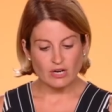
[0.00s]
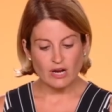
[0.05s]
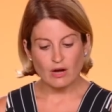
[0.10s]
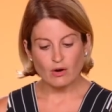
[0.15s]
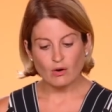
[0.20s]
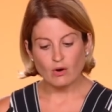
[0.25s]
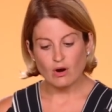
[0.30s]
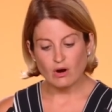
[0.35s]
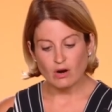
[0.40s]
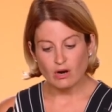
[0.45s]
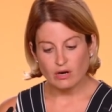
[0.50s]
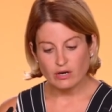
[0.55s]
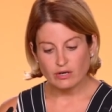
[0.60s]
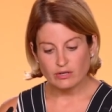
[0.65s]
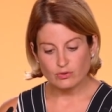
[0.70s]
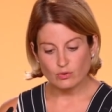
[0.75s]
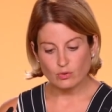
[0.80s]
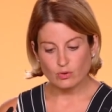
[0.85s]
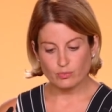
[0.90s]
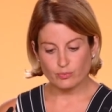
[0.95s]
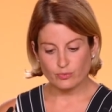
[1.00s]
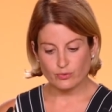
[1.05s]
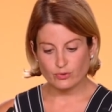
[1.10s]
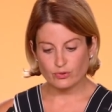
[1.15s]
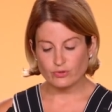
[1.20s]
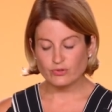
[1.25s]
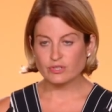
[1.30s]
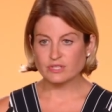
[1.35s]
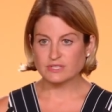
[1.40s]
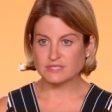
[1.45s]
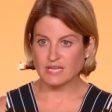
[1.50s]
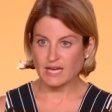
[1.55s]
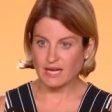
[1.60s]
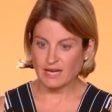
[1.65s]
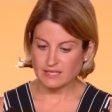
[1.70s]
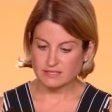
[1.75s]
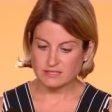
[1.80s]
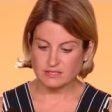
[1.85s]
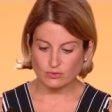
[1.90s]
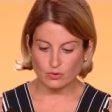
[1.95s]
how hard or brutal the
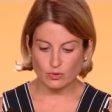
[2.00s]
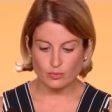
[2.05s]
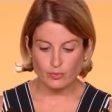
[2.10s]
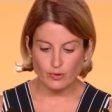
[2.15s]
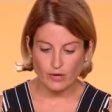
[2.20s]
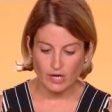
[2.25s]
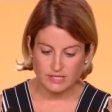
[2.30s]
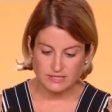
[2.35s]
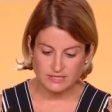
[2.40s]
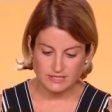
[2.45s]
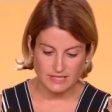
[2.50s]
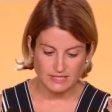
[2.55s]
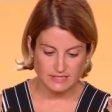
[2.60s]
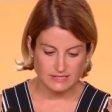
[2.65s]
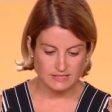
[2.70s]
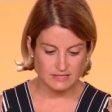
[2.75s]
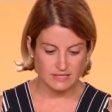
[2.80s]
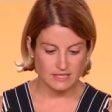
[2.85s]
task or process,